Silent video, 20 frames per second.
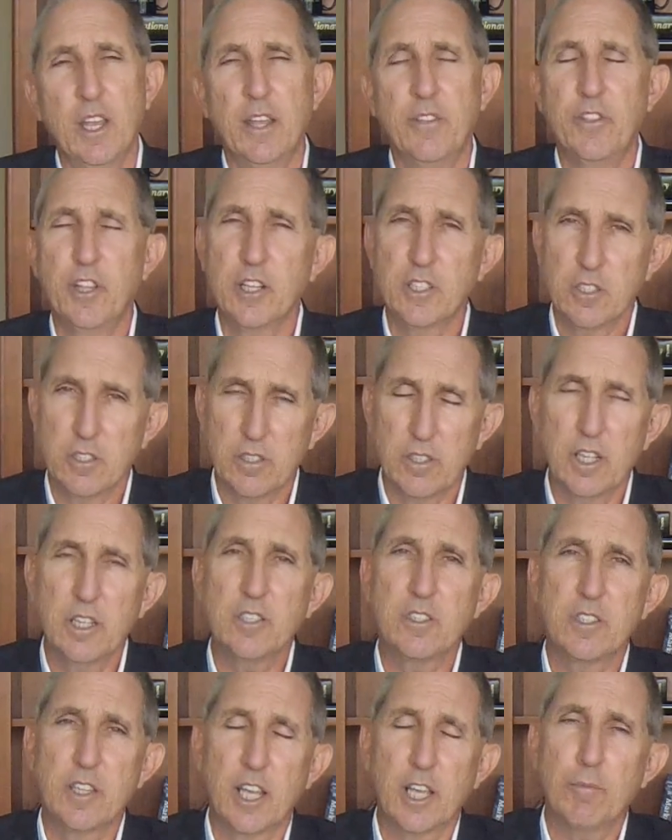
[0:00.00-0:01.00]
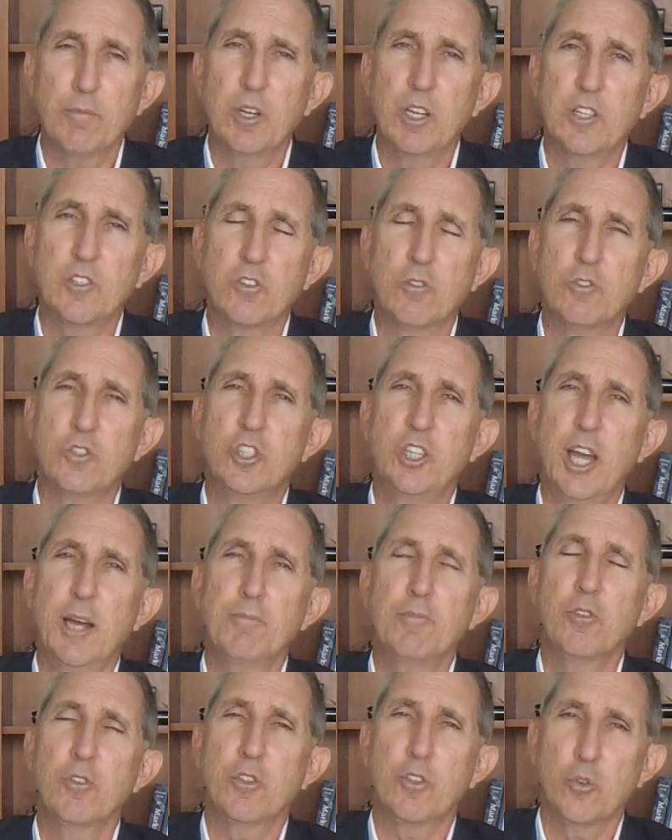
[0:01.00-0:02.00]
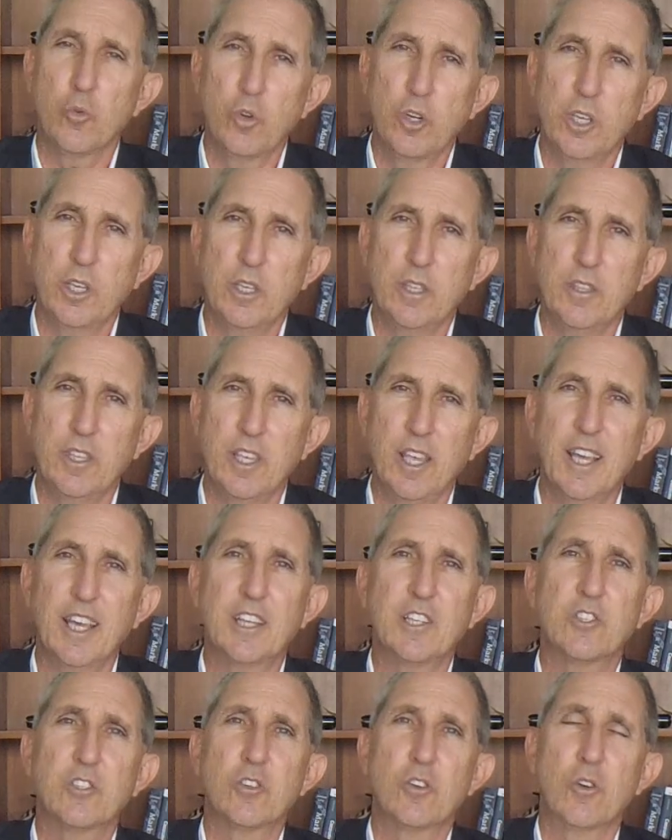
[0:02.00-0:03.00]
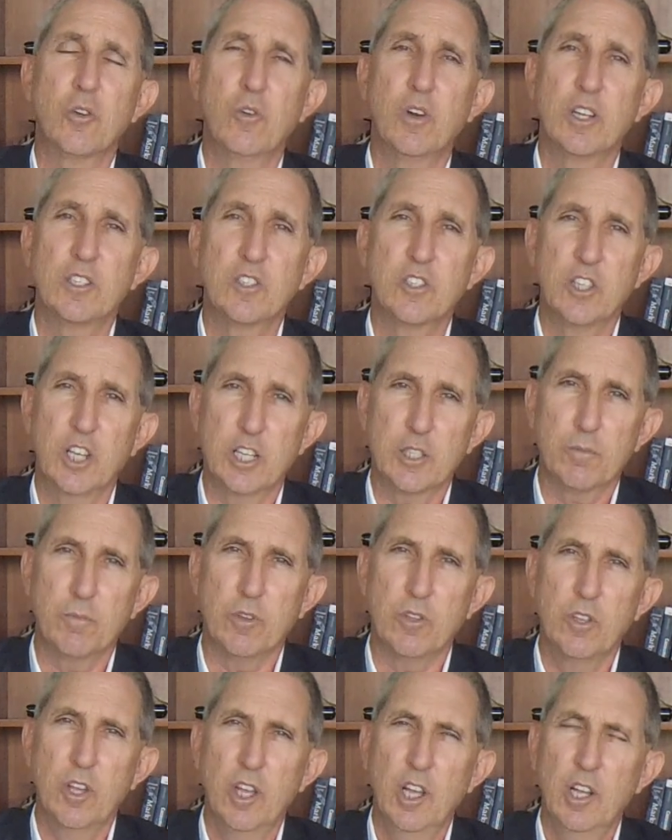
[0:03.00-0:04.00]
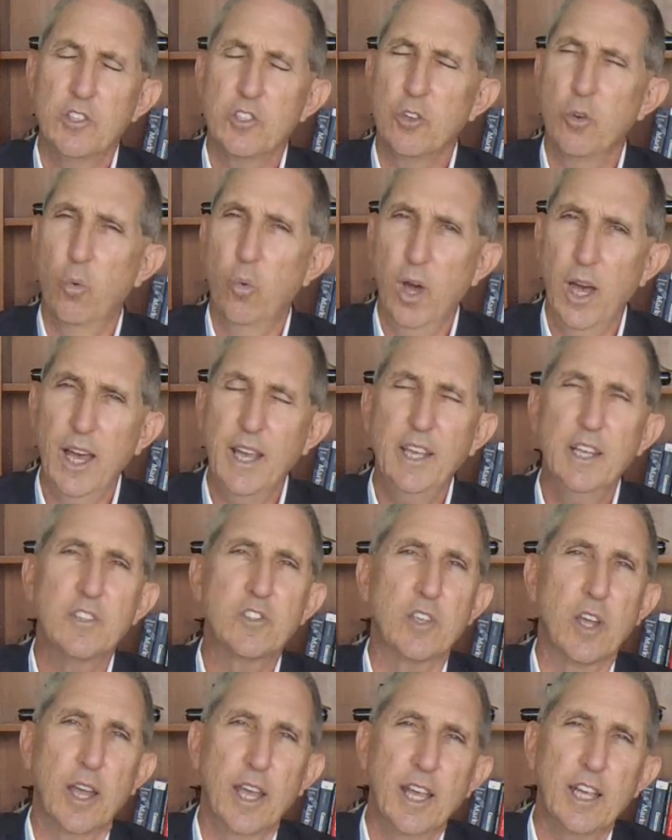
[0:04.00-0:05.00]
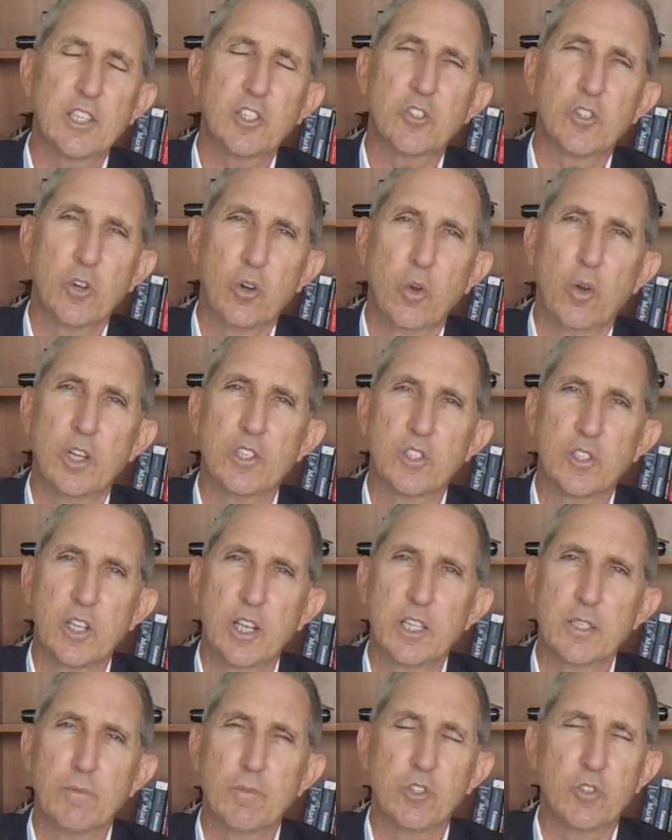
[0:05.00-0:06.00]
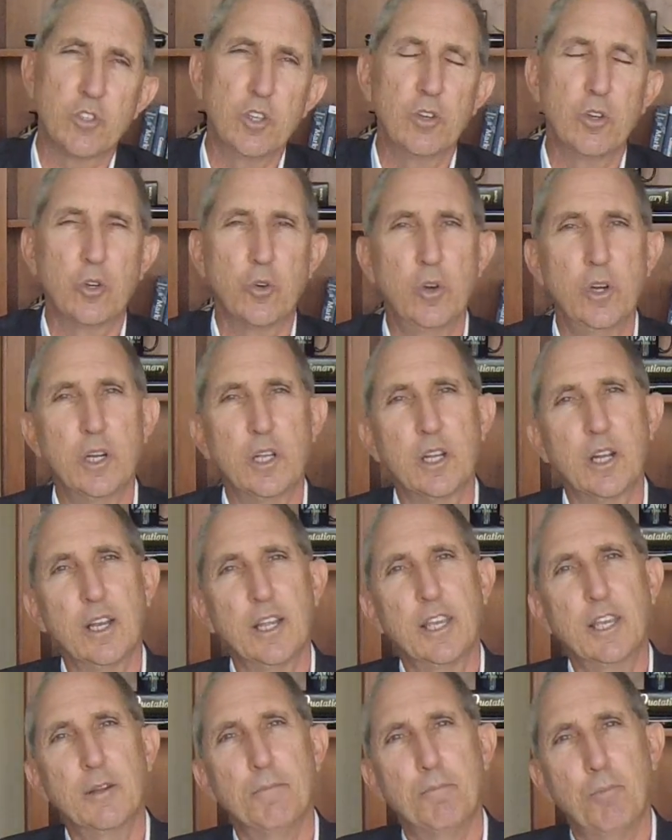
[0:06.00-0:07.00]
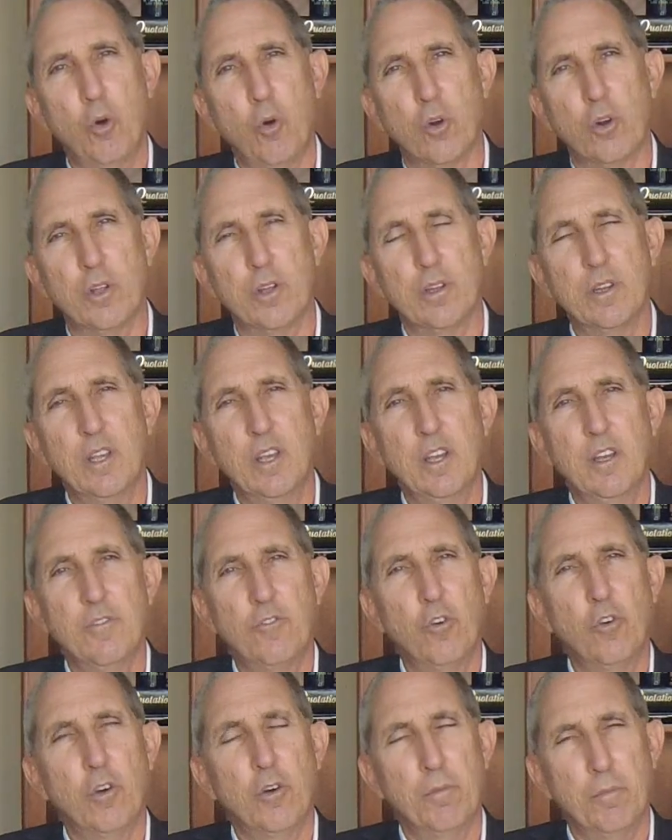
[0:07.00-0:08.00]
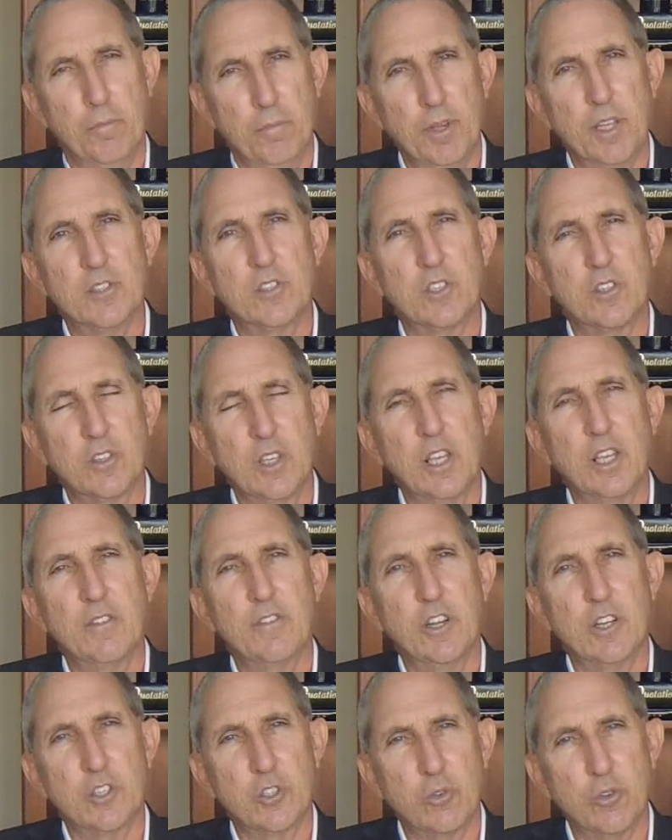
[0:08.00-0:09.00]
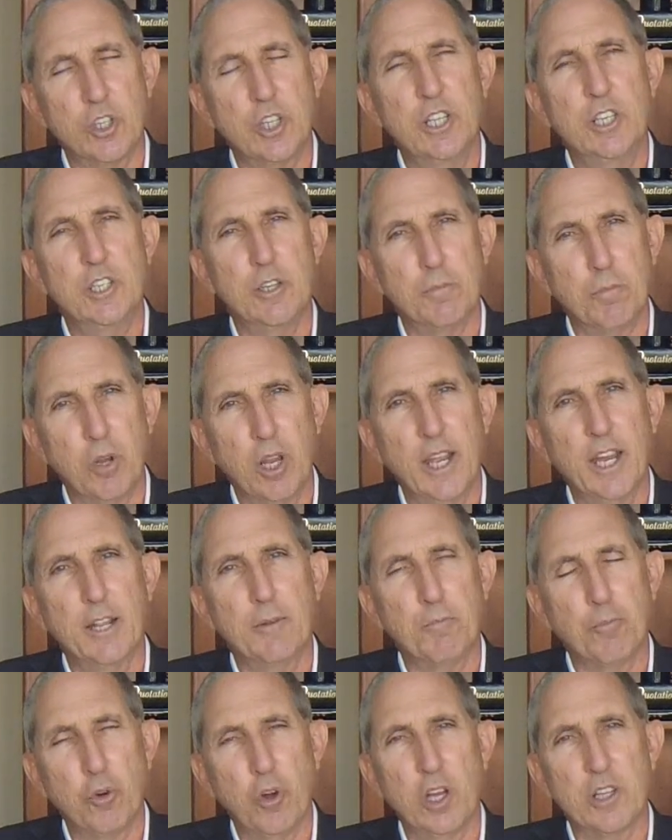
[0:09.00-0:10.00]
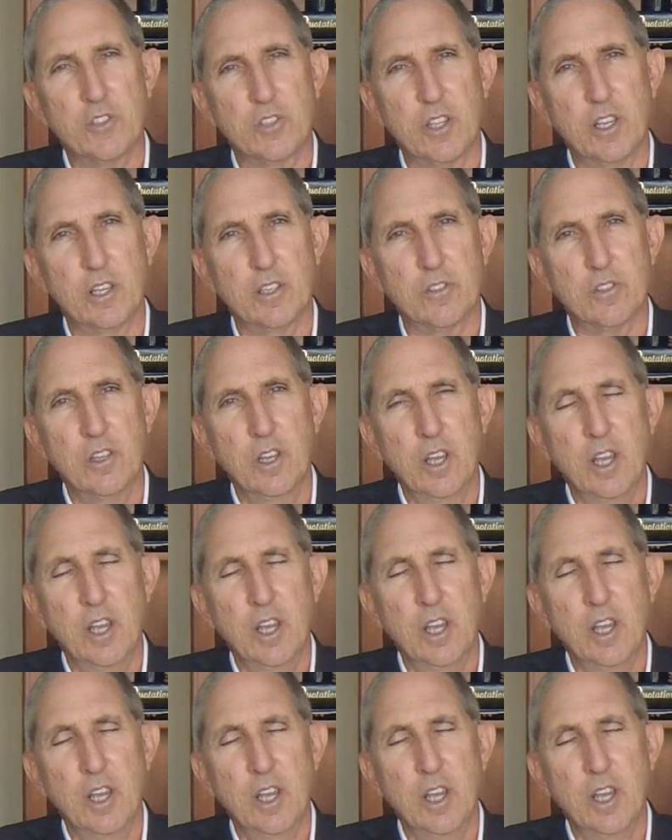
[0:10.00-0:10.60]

This segment is on Chapter 3, the external assessment. So why is an external assessment so critically important for a business in their strategic planning process?